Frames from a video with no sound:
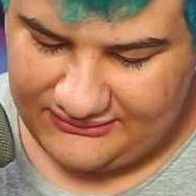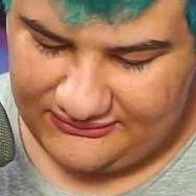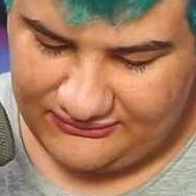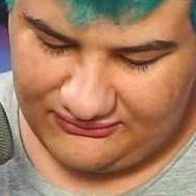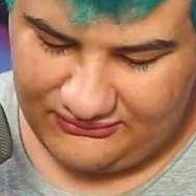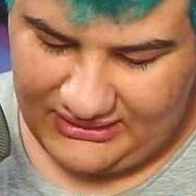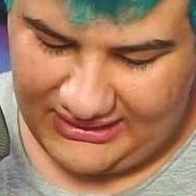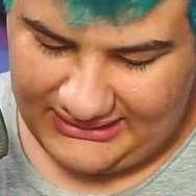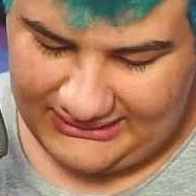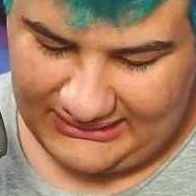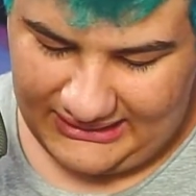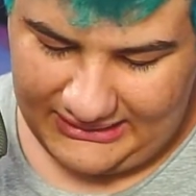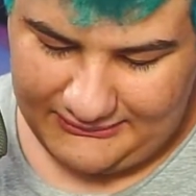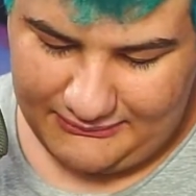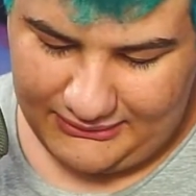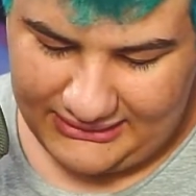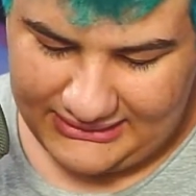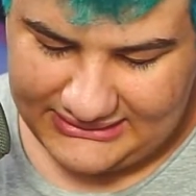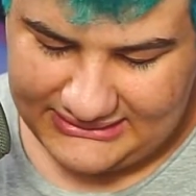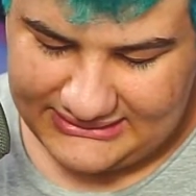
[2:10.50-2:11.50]

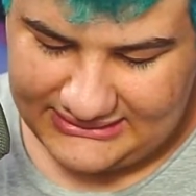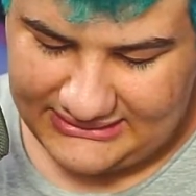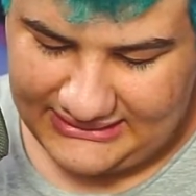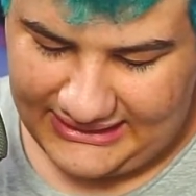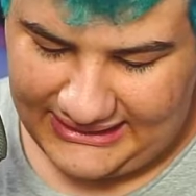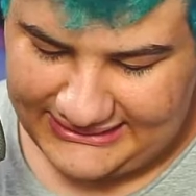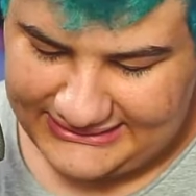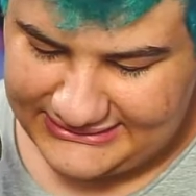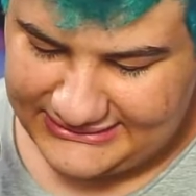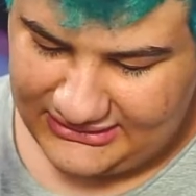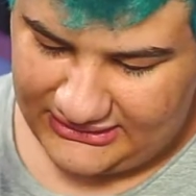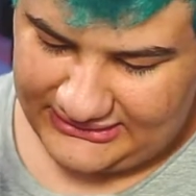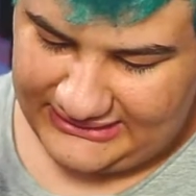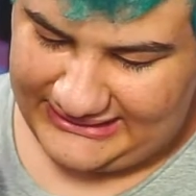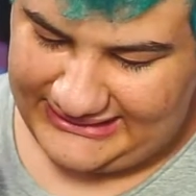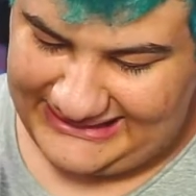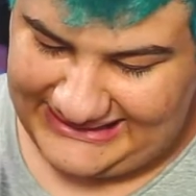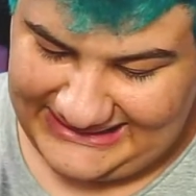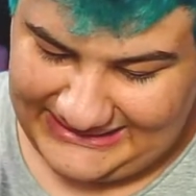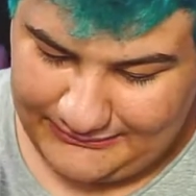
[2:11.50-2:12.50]
lens on
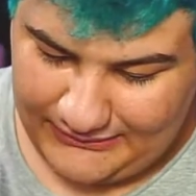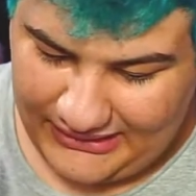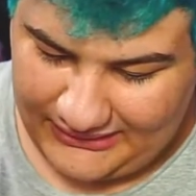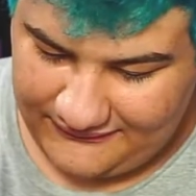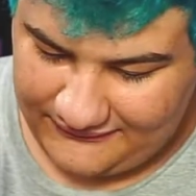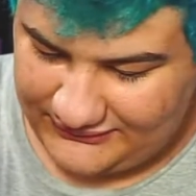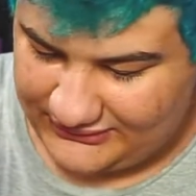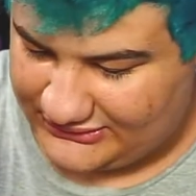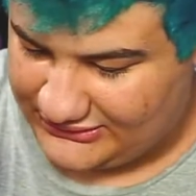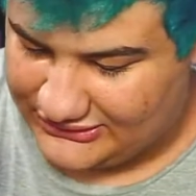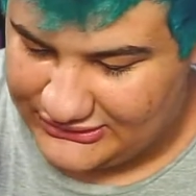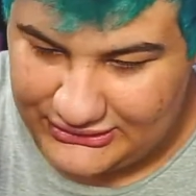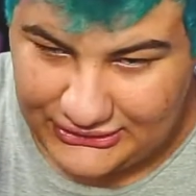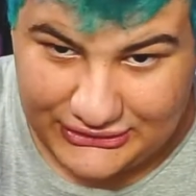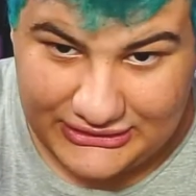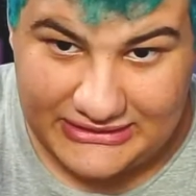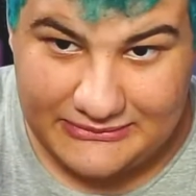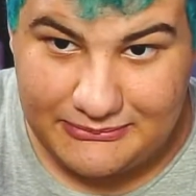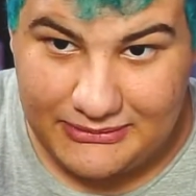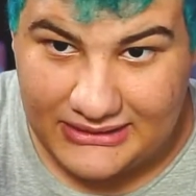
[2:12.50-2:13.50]
eBay for
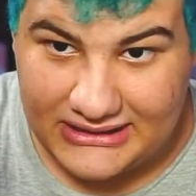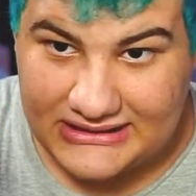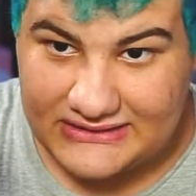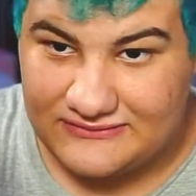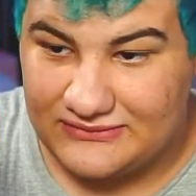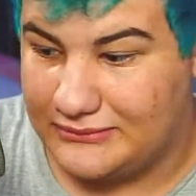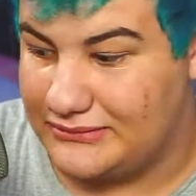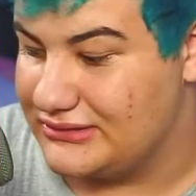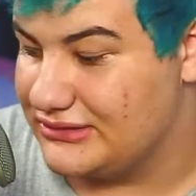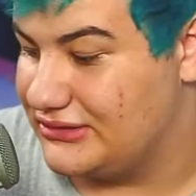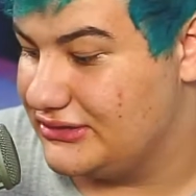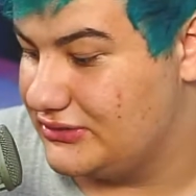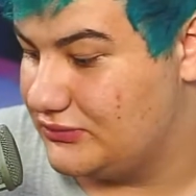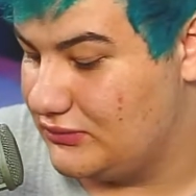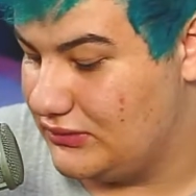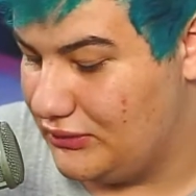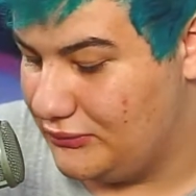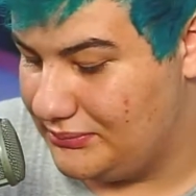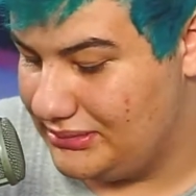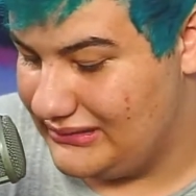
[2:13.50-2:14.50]
$30 from a
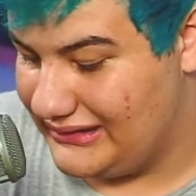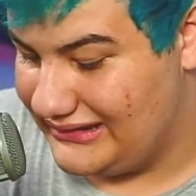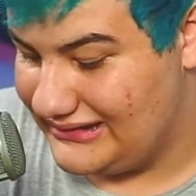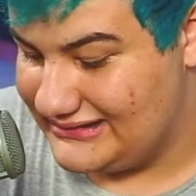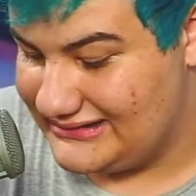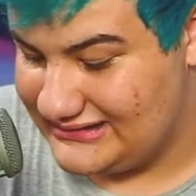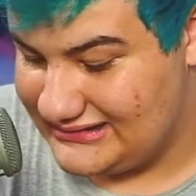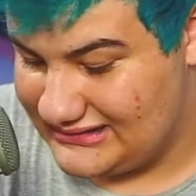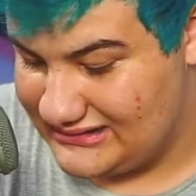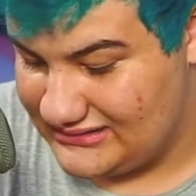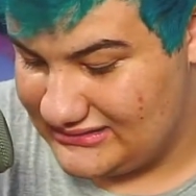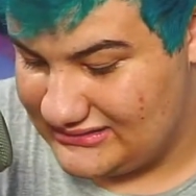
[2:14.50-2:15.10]
Goodwill place.